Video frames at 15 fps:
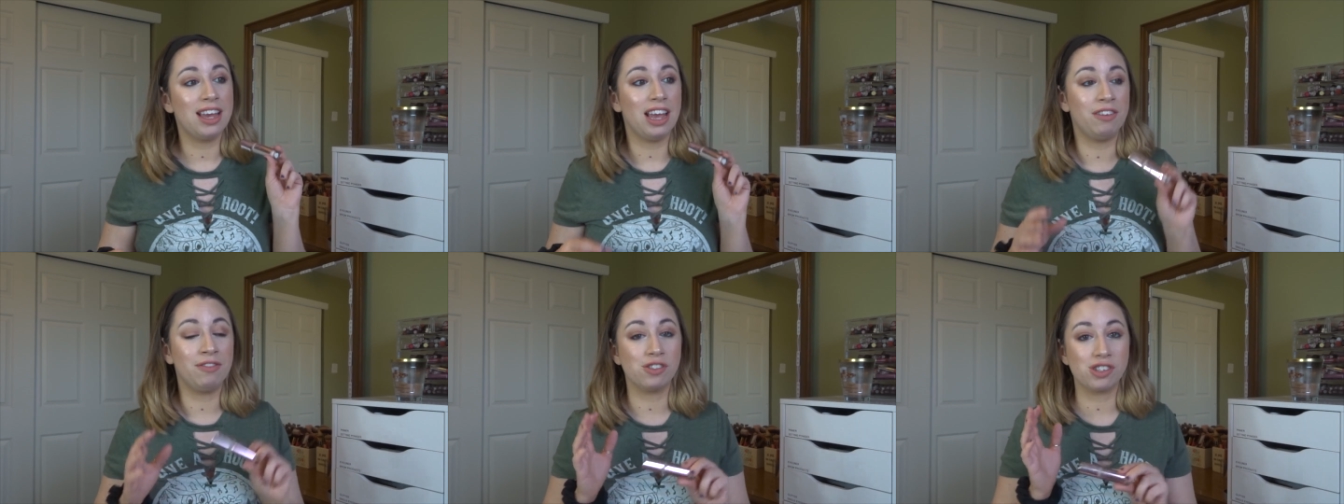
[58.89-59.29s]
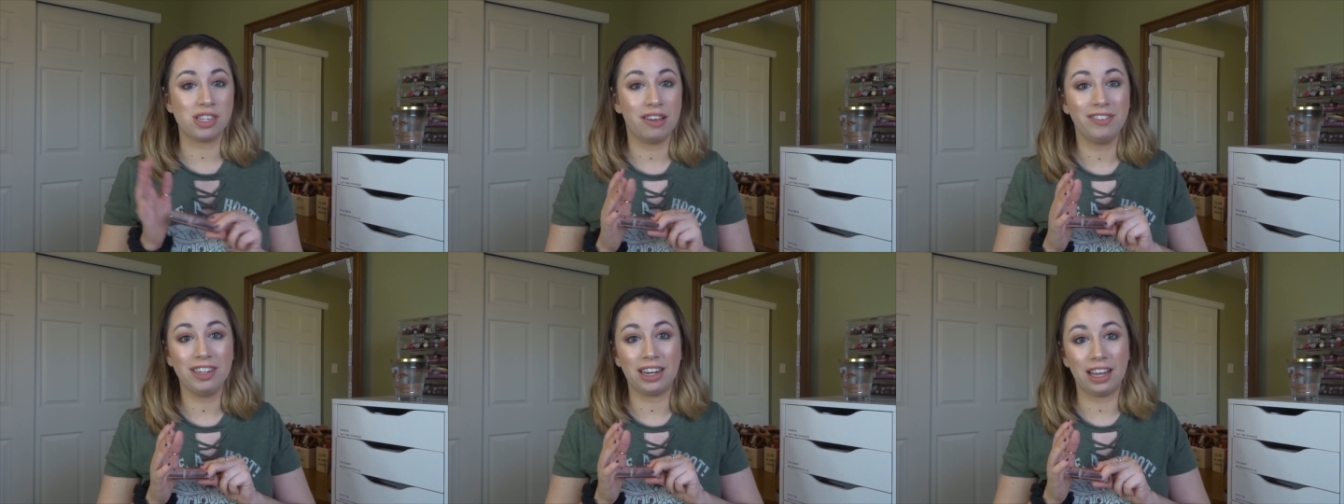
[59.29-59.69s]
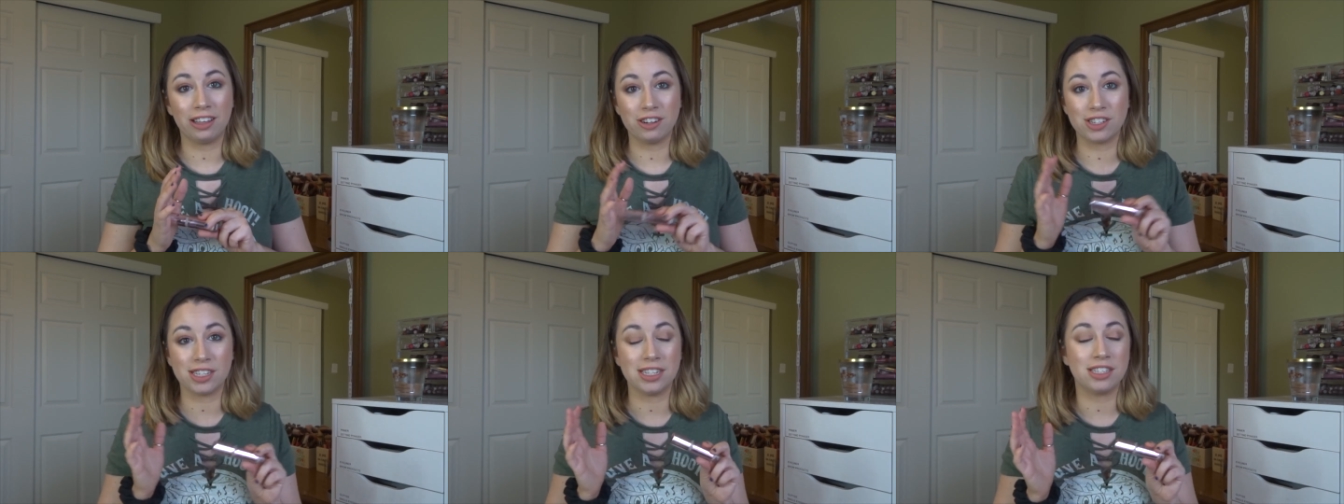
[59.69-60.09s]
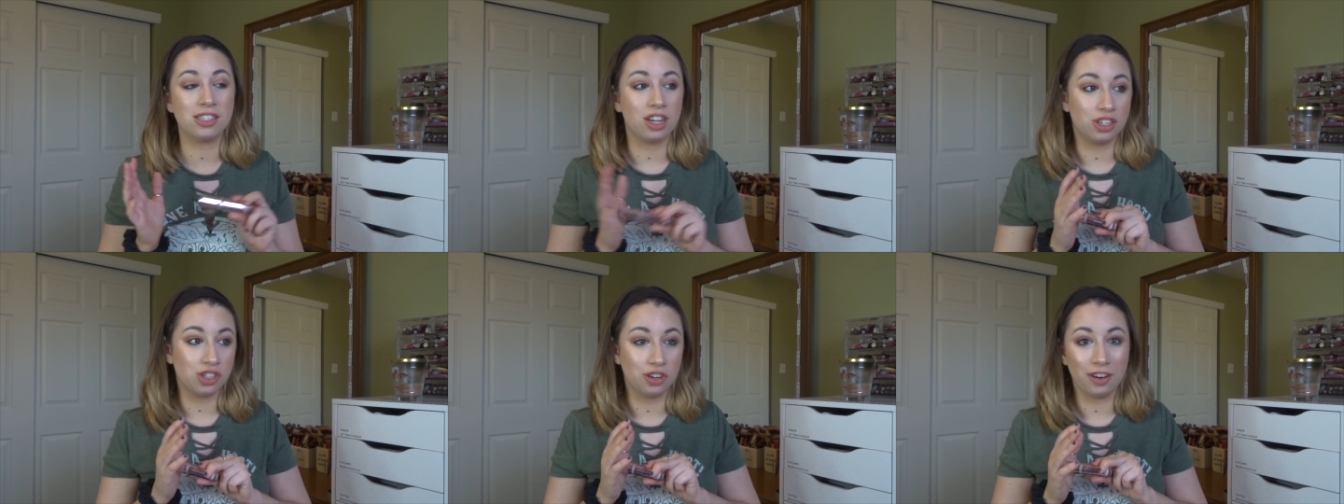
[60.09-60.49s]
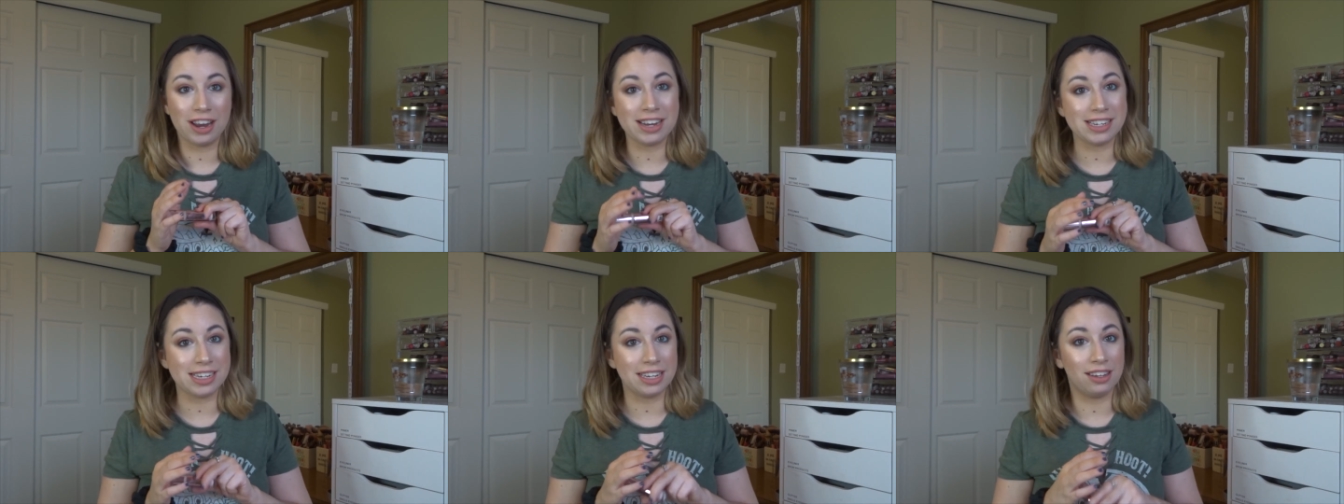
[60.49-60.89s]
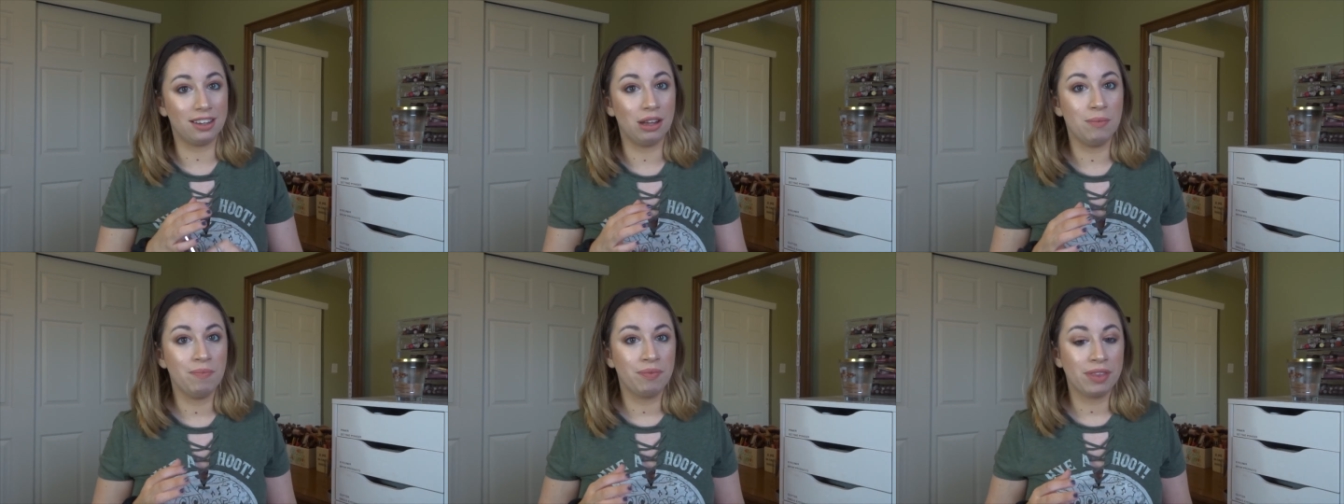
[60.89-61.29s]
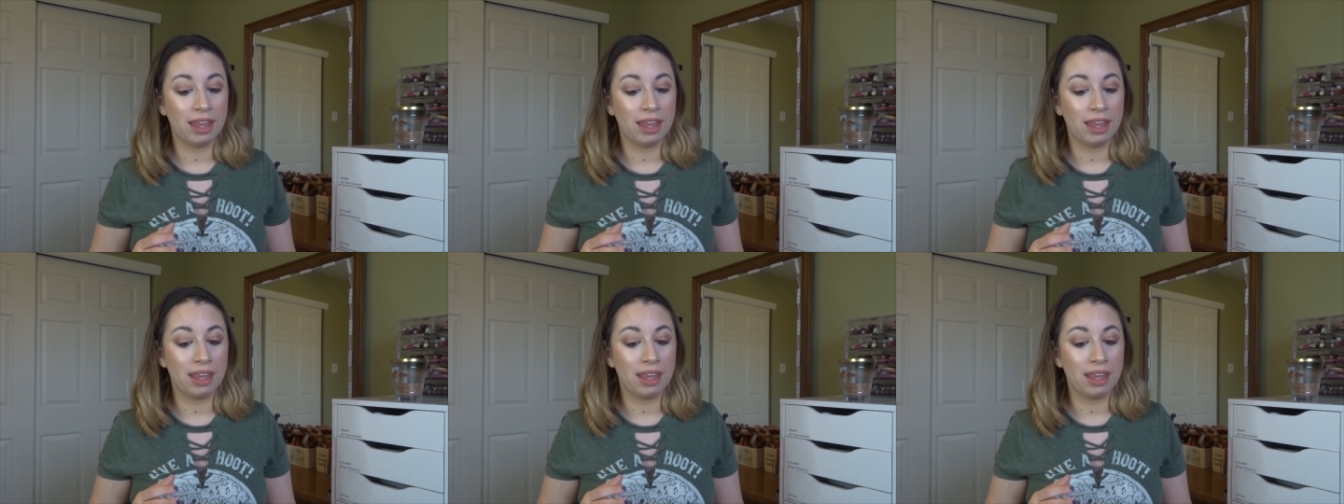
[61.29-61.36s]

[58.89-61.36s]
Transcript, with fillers: And for $7, it's such a great deal.